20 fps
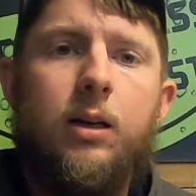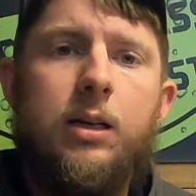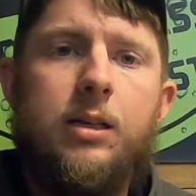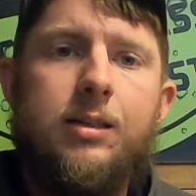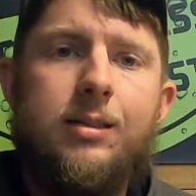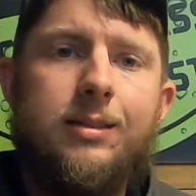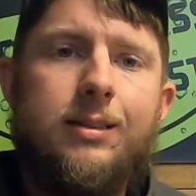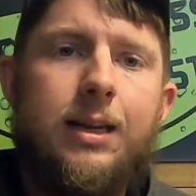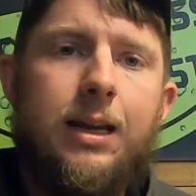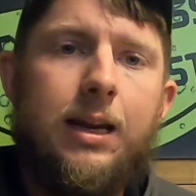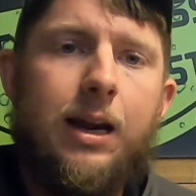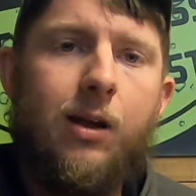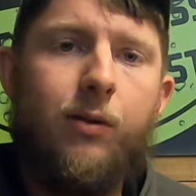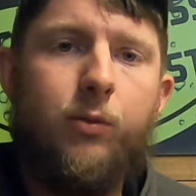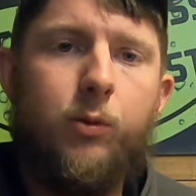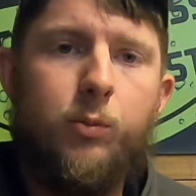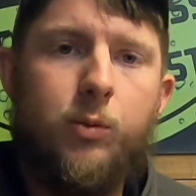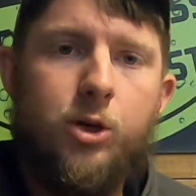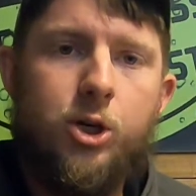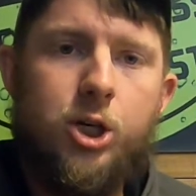is stand
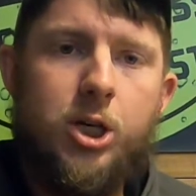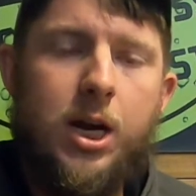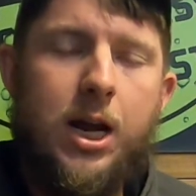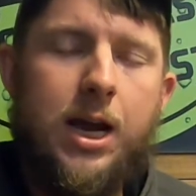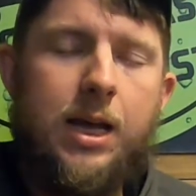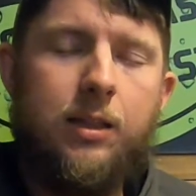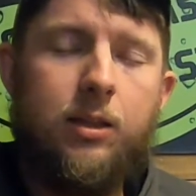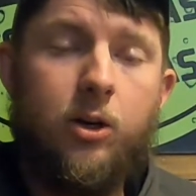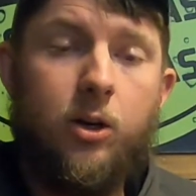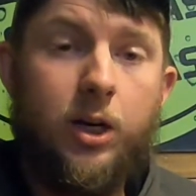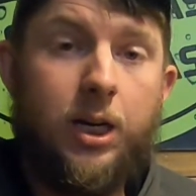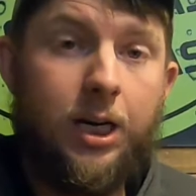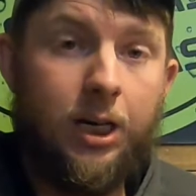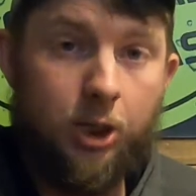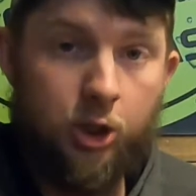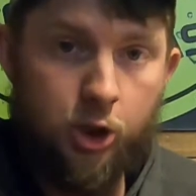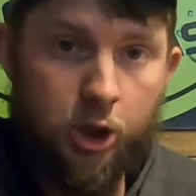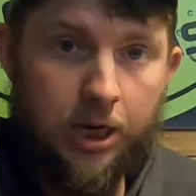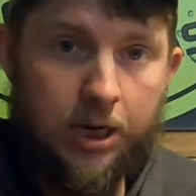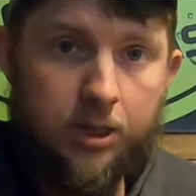out from the shad that are
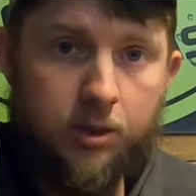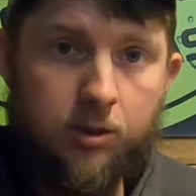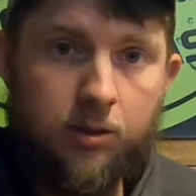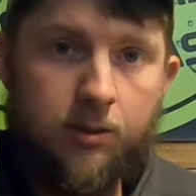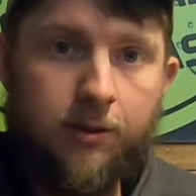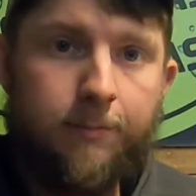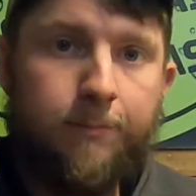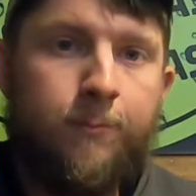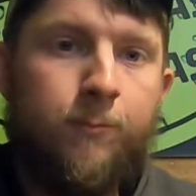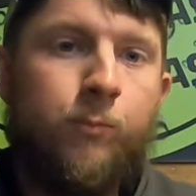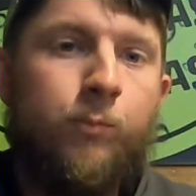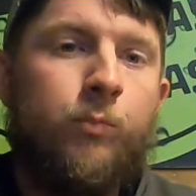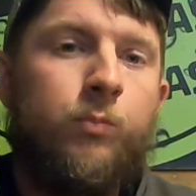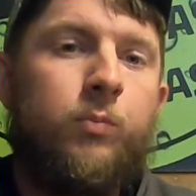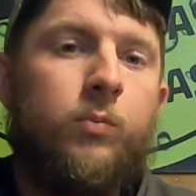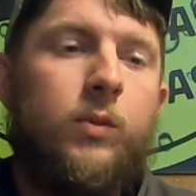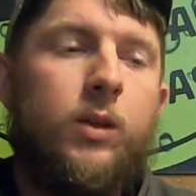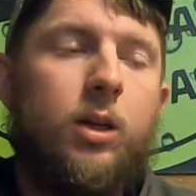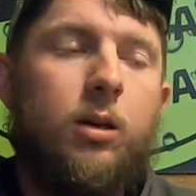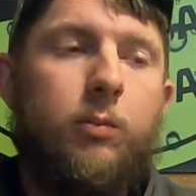getting chased,
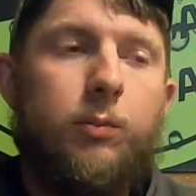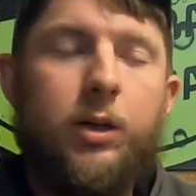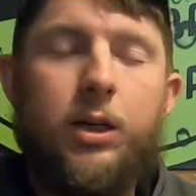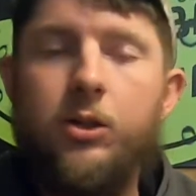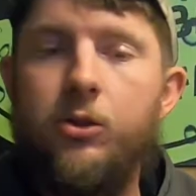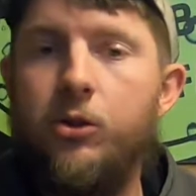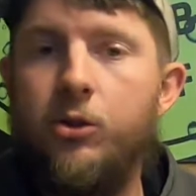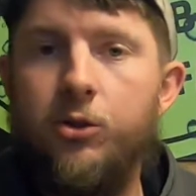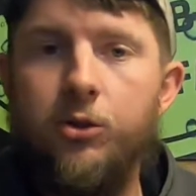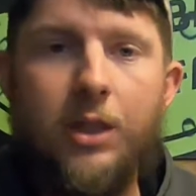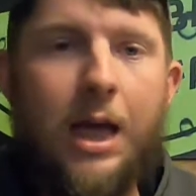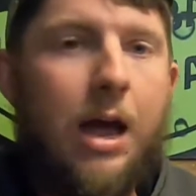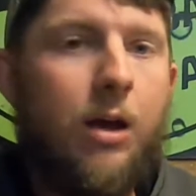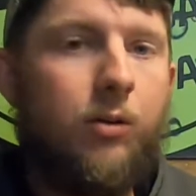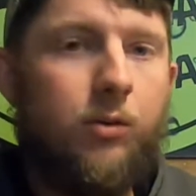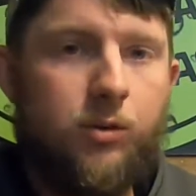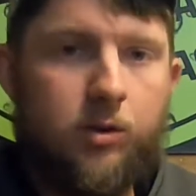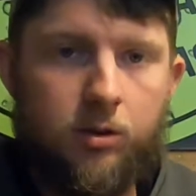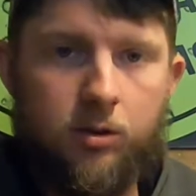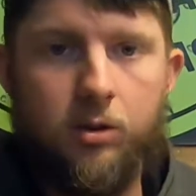because there's
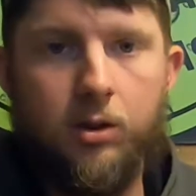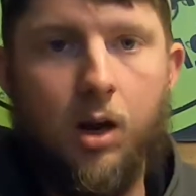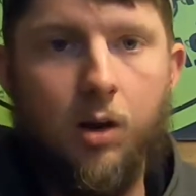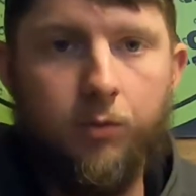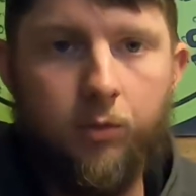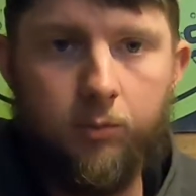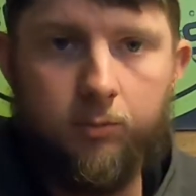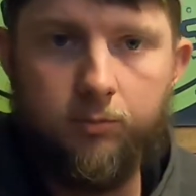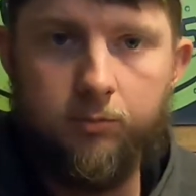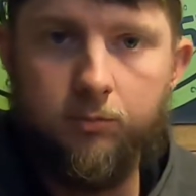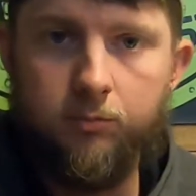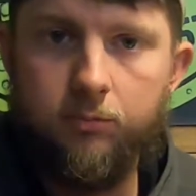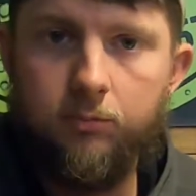thousands of them.